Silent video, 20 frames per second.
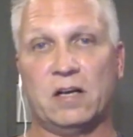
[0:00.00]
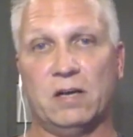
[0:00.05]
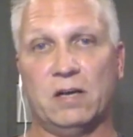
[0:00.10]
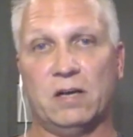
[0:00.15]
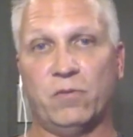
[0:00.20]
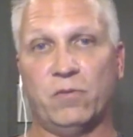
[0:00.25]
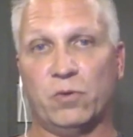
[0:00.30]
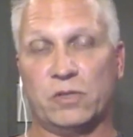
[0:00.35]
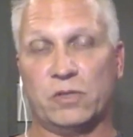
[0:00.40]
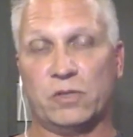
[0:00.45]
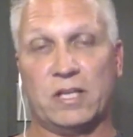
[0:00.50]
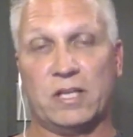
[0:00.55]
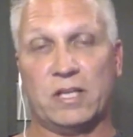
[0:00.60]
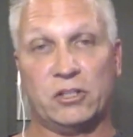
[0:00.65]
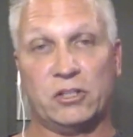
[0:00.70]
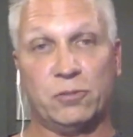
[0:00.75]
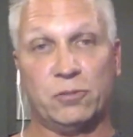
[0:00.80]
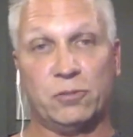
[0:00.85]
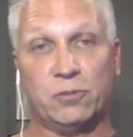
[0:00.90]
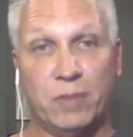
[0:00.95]
forward
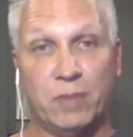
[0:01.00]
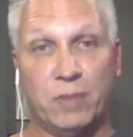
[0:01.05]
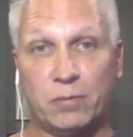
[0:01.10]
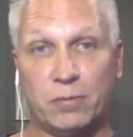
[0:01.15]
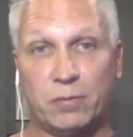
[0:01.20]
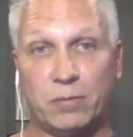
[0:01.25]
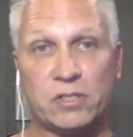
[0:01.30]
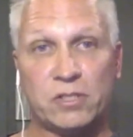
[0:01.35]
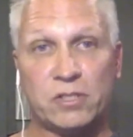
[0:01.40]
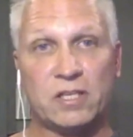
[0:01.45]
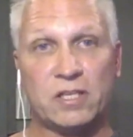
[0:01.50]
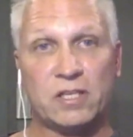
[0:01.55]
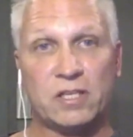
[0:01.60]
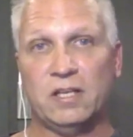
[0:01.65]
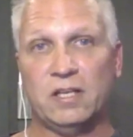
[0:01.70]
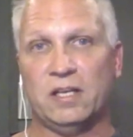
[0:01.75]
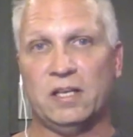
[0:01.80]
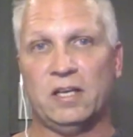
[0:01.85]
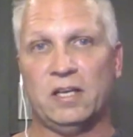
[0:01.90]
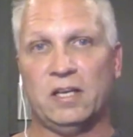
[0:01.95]
slash members
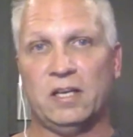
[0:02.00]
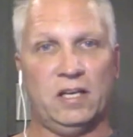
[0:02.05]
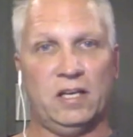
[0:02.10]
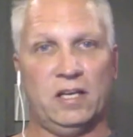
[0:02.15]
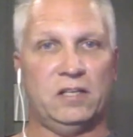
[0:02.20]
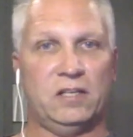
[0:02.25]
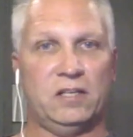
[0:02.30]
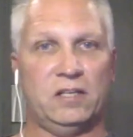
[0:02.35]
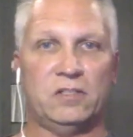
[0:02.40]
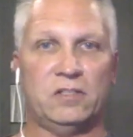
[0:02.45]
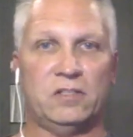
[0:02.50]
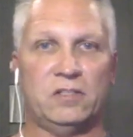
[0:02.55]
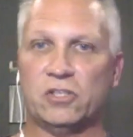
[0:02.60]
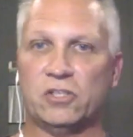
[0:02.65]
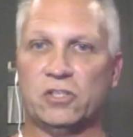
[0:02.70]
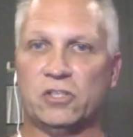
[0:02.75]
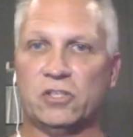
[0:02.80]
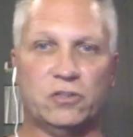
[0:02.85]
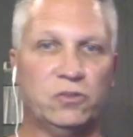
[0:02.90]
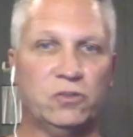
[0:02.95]
and just
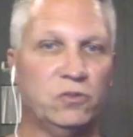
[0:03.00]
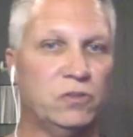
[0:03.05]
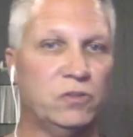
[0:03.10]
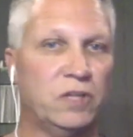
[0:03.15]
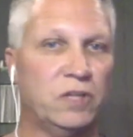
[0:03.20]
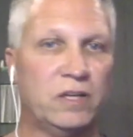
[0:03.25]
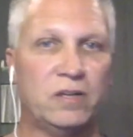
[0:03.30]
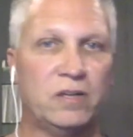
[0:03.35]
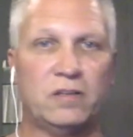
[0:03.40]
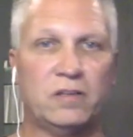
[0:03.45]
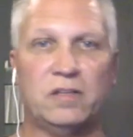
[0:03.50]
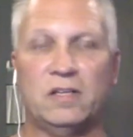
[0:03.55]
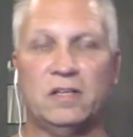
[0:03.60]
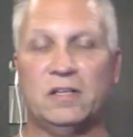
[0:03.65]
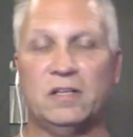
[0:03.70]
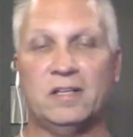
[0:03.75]
look through there.